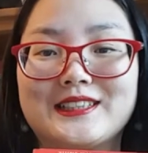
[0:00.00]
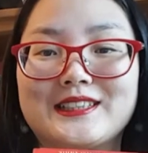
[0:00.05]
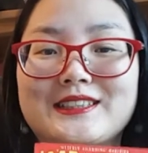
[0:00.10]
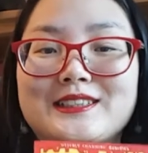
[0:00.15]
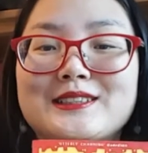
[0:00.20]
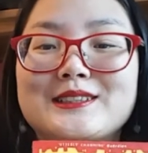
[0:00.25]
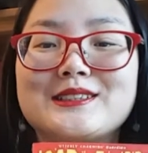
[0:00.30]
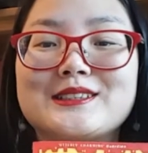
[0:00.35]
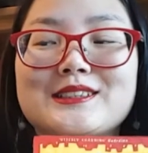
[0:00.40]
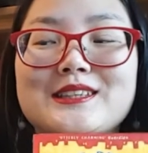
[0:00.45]

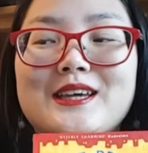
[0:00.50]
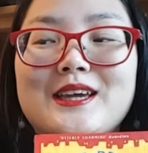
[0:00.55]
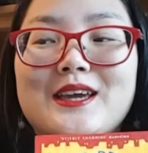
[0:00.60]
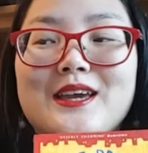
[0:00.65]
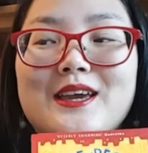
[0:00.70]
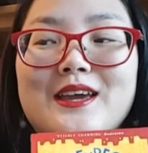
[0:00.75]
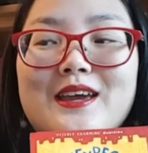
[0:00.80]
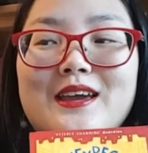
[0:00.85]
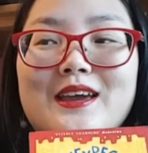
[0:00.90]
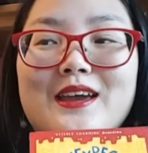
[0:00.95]
It is
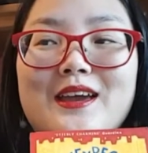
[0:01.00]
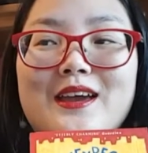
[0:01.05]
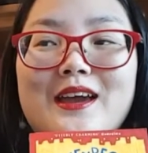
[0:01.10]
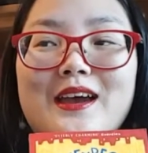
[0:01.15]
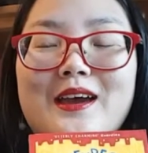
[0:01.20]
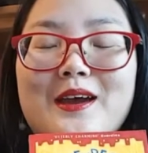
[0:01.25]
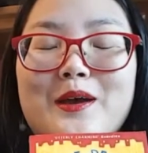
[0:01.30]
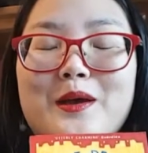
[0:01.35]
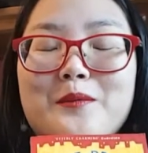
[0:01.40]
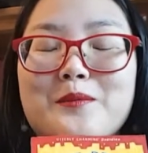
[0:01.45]

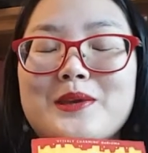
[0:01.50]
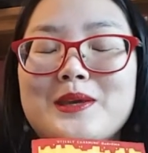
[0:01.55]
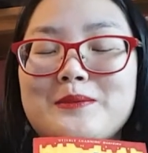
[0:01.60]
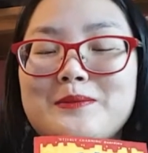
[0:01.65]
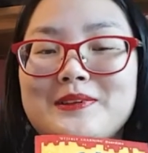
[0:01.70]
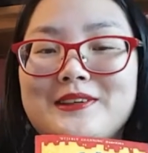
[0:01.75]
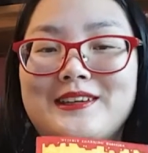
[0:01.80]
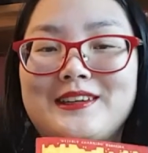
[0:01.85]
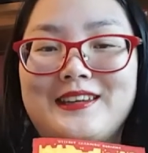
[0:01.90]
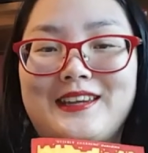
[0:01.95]
a
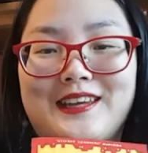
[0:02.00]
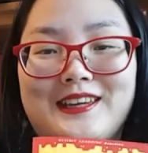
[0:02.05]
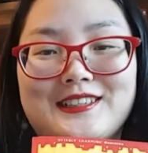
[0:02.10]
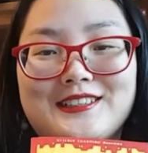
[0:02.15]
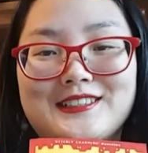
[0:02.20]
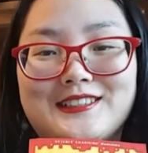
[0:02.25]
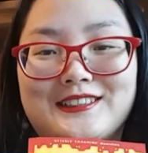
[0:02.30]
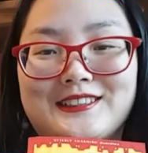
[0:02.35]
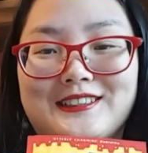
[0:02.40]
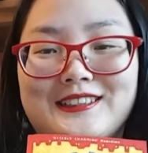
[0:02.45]
baby
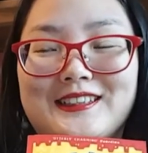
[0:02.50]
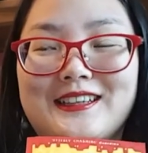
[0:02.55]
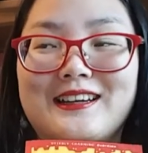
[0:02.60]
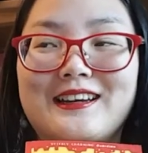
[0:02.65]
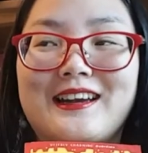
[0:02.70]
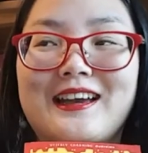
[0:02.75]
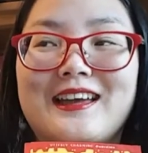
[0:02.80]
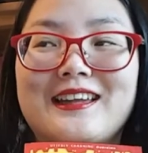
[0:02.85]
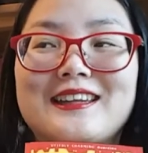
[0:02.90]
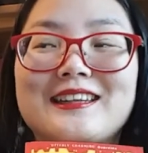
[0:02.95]
Ganesha,
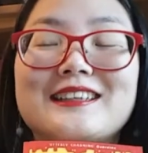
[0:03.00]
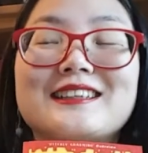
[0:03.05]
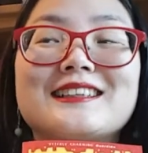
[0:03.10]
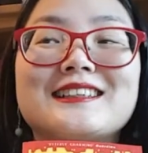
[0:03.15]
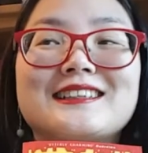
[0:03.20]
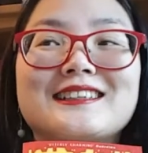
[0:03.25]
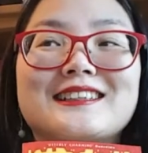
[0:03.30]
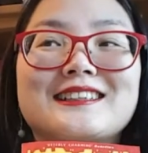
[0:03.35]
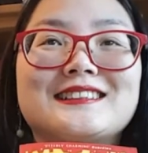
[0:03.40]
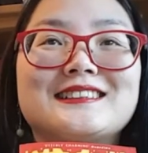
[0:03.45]
and it
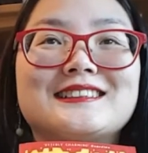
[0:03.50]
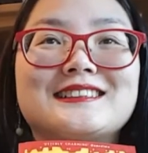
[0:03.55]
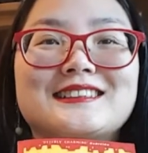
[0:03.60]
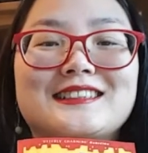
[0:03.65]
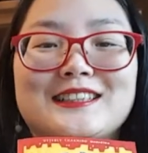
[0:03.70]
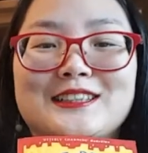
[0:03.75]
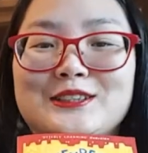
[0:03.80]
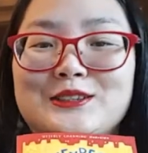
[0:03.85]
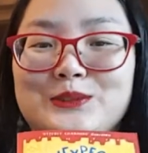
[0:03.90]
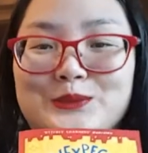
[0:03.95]
is
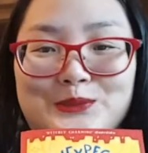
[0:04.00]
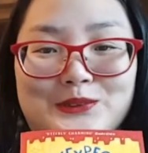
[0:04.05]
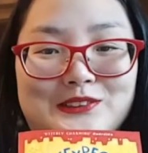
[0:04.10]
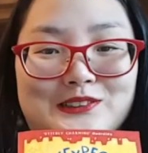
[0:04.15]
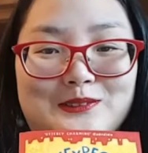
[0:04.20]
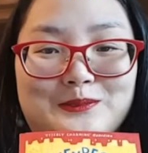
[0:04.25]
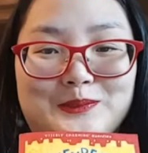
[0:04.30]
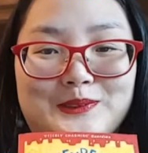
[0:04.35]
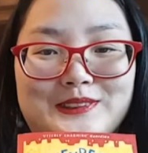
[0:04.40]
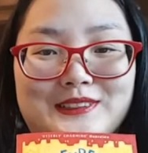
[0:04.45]

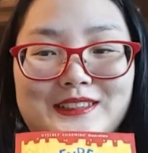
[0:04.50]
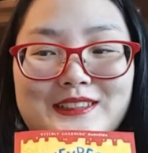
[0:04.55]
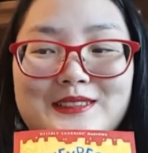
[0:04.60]
adorable.